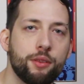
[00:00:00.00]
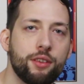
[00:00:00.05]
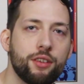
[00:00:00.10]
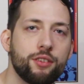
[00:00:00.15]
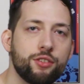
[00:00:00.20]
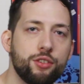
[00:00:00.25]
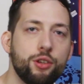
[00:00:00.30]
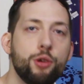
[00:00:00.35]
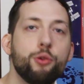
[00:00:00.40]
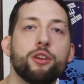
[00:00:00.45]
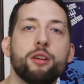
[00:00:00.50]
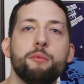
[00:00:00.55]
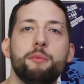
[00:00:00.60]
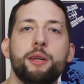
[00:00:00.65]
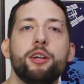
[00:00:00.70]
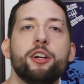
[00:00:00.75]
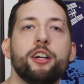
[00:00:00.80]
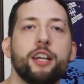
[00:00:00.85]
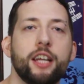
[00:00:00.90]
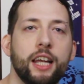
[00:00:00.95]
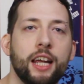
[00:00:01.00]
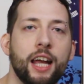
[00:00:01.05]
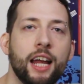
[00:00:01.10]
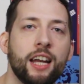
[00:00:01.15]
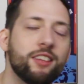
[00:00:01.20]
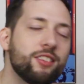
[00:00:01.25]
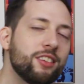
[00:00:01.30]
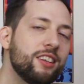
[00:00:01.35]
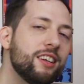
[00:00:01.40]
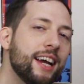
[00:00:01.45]
with his new community,
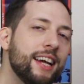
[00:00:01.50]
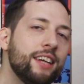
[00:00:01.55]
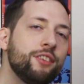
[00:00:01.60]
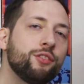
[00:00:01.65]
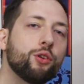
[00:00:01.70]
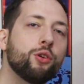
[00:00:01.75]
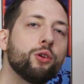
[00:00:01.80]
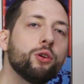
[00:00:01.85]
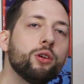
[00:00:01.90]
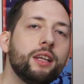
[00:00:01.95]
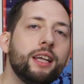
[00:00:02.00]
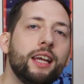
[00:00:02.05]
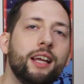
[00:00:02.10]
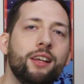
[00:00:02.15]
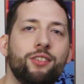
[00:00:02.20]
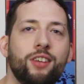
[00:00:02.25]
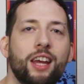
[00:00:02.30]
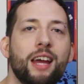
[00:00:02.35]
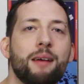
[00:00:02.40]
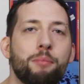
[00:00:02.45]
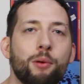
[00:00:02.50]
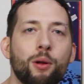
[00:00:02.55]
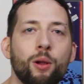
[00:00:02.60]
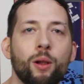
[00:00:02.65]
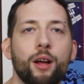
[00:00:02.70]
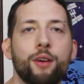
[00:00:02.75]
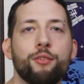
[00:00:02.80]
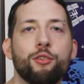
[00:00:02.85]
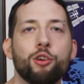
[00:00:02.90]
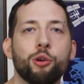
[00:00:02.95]
and it's a nice early
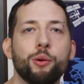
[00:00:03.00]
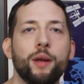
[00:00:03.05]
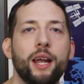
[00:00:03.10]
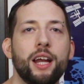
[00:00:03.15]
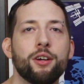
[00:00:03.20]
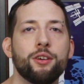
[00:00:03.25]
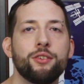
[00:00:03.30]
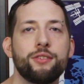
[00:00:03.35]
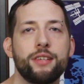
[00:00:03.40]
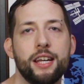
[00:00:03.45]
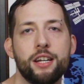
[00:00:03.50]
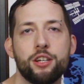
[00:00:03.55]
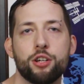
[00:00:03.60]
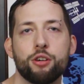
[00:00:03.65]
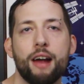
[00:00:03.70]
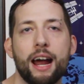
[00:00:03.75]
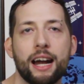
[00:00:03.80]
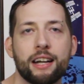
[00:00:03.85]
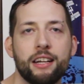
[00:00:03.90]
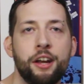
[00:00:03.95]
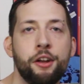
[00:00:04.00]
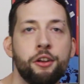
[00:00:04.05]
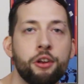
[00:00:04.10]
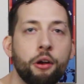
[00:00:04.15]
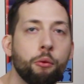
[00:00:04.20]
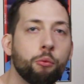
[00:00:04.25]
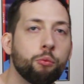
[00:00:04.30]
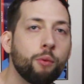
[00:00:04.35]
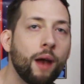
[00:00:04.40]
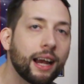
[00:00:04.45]
example of creators interacting
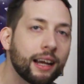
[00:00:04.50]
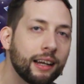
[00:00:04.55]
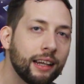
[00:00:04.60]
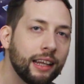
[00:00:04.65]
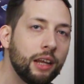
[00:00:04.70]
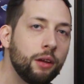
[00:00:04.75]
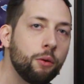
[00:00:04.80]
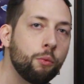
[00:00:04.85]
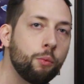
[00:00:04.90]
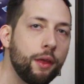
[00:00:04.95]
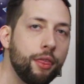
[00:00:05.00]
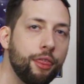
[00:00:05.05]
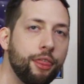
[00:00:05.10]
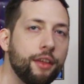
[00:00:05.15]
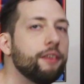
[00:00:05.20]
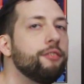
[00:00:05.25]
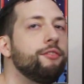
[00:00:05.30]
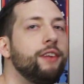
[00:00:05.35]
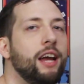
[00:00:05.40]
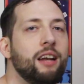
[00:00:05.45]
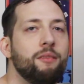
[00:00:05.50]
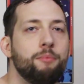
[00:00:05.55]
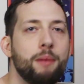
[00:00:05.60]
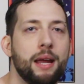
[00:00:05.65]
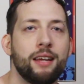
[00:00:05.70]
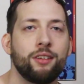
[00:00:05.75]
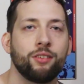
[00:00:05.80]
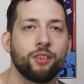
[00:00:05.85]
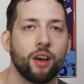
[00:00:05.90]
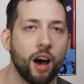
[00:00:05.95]
directly with their fan
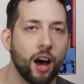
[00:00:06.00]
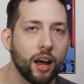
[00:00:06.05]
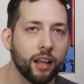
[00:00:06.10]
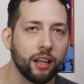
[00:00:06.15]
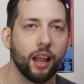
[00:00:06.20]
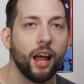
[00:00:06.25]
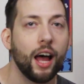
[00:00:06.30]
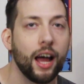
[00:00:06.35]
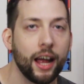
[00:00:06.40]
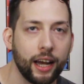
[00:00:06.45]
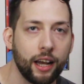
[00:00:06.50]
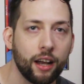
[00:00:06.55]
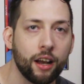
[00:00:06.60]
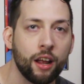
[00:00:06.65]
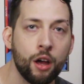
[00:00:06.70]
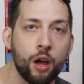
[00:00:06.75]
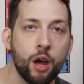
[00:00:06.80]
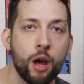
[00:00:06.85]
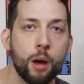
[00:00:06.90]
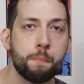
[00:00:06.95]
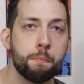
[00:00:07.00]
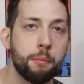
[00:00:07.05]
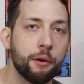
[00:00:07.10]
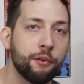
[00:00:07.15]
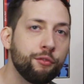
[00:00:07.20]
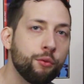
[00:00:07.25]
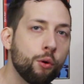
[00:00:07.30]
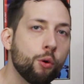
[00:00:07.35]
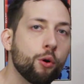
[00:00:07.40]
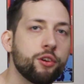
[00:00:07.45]
base online
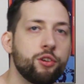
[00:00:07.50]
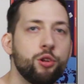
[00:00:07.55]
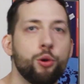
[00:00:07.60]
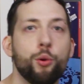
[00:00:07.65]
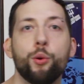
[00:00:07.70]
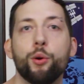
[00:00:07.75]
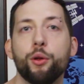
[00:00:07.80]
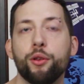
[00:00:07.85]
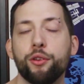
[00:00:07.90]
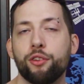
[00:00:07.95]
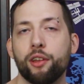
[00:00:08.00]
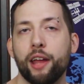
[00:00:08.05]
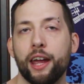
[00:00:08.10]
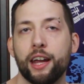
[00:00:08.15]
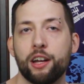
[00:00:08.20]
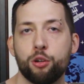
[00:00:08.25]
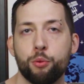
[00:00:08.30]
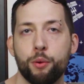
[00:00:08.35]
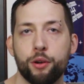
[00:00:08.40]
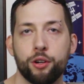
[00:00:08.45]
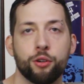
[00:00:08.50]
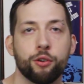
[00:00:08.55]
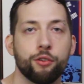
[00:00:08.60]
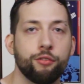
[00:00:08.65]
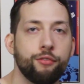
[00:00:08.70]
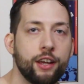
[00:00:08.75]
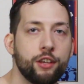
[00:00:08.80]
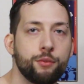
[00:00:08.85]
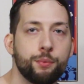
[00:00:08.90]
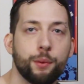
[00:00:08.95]
before tools like Twitter or
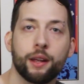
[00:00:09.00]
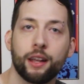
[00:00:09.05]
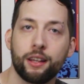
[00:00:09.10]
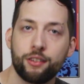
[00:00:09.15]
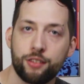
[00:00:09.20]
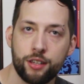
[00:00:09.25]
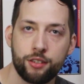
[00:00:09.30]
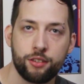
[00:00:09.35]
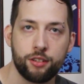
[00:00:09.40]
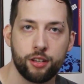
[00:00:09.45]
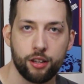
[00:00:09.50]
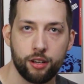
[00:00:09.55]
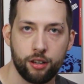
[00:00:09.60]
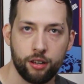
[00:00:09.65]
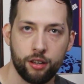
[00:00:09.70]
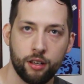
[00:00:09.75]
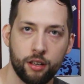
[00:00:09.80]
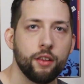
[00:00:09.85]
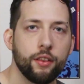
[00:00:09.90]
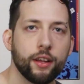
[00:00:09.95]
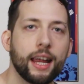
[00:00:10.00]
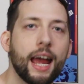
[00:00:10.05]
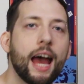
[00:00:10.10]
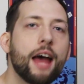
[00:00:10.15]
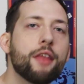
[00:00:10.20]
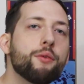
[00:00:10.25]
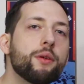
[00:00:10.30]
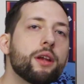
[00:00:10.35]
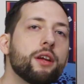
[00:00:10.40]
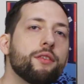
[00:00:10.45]
Facebook existed. The
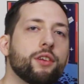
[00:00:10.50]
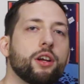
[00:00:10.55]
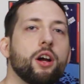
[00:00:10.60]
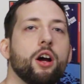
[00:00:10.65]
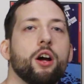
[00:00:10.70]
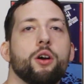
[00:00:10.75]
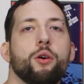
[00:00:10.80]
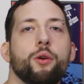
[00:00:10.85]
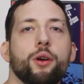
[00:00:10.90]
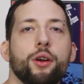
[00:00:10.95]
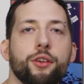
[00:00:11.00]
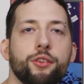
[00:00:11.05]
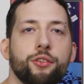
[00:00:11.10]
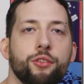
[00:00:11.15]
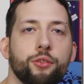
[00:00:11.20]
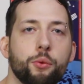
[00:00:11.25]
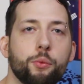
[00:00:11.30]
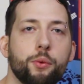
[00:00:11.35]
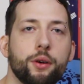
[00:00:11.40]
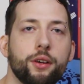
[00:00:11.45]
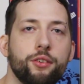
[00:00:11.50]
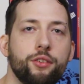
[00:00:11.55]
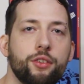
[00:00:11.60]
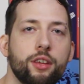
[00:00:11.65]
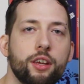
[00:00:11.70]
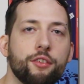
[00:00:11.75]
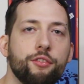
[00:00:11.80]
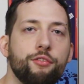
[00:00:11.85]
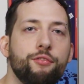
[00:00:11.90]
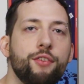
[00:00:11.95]
Gathering of the Gargoyles was
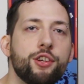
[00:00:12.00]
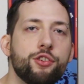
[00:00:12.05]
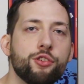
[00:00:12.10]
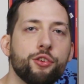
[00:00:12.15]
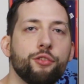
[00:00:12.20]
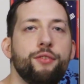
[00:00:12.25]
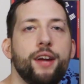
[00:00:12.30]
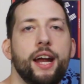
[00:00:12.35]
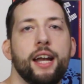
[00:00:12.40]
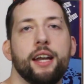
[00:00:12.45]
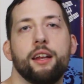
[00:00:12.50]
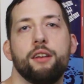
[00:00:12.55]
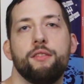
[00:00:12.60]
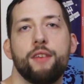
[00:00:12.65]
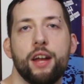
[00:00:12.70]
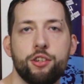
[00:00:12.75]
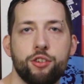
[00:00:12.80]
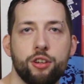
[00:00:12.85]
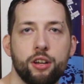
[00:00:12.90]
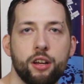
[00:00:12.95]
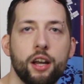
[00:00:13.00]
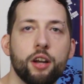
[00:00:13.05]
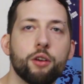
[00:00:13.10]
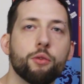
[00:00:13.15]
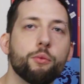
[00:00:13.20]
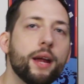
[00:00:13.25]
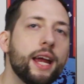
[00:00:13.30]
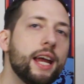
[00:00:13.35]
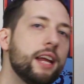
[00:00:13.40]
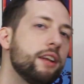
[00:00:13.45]
the official fan convention, and it
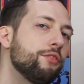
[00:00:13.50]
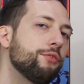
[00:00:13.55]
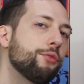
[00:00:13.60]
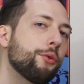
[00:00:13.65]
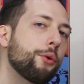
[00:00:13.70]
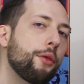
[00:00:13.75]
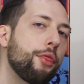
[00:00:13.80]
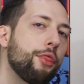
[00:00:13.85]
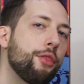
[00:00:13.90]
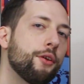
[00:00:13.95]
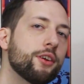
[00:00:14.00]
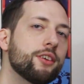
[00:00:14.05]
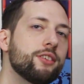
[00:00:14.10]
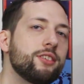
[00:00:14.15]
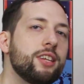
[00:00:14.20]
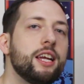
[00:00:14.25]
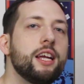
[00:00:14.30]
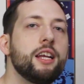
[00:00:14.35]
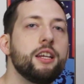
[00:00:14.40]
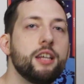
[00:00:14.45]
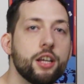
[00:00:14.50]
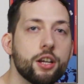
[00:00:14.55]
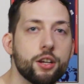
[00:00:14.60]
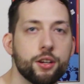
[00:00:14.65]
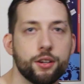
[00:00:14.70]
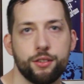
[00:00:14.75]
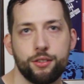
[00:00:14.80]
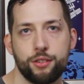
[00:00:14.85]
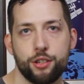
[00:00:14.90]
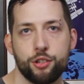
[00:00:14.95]
ran for 13
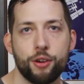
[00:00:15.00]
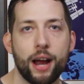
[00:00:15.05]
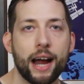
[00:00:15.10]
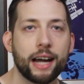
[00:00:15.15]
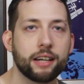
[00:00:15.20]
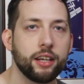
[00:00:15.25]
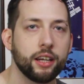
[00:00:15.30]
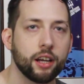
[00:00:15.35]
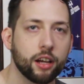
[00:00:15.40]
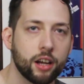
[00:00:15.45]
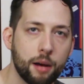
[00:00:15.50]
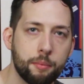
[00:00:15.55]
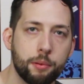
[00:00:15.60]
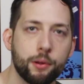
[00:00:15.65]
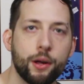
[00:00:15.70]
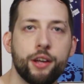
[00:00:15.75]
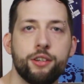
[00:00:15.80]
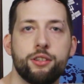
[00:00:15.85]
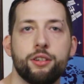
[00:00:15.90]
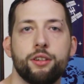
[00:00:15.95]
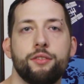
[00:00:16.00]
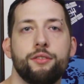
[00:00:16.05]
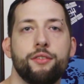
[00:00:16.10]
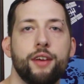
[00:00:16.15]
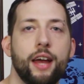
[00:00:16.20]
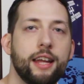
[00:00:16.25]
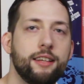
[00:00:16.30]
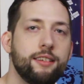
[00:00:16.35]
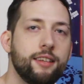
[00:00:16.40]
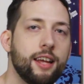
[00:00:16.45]
years, attracting a couple hundred
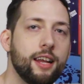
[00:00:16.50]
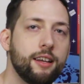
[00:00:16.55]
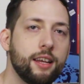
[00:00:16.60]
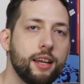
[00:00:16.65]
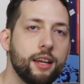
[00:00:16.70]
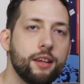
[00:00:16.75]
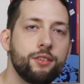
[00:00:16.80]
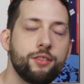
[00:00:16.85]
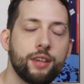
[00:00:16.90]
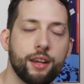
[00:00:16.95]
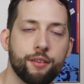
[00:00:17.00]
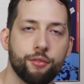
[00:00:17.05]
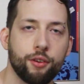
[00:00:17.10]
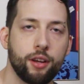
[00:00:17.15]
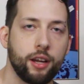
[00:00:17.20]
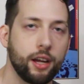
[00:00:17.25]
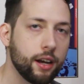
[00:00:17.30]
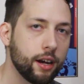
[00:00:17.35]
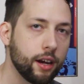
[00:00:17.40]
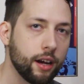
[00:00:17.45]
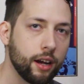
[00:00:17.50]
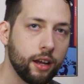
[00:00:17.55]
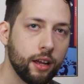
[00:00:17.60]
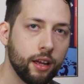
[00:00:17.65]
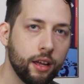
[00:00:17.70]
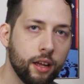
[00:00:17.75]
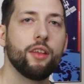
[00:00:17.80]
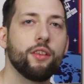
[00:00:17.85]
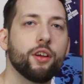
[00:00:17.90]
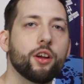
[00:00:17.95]
of attendees every year.
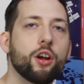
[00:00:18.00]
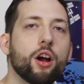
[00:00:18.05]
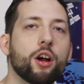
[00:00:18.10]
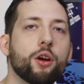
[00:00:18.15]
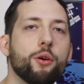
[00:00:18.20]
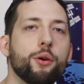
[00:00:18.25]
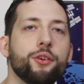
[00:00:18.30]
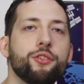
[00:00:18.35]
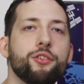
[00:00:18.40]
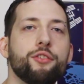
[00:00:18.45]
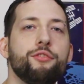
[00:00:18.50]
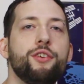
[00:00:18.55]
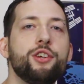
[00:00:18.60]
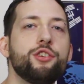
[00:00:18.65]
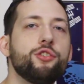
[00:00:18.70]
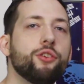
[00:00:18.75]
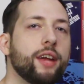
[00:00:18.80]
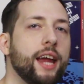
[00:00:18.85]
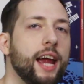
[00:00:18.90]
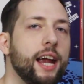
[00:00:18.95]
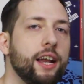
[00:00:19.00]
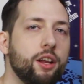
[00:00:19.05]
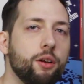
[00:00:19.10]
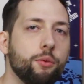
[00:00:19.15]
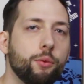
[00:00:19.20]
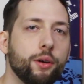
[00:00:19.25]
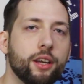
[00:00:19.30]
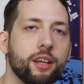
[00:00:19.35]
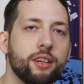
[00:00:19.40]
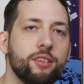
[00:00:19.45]
The Gargoyles' official
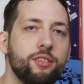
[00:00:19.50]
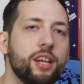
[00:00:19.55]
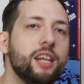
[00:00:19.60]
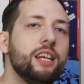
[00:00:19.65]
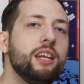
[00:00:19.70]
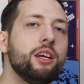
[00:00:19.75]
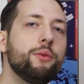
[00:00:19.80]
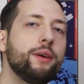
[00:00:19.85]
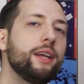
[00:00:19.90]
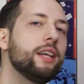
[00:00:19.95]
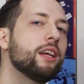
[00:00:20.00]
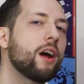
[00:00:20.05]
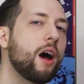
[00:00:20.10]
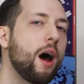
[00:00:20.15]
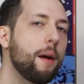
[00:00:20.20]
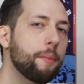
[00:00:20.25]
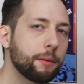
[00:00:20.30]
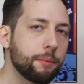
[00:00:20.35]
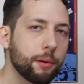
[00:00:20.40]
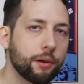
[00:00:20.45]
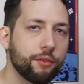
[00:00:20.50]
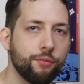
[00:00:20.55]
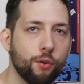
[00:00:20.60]
canon would continue in comic book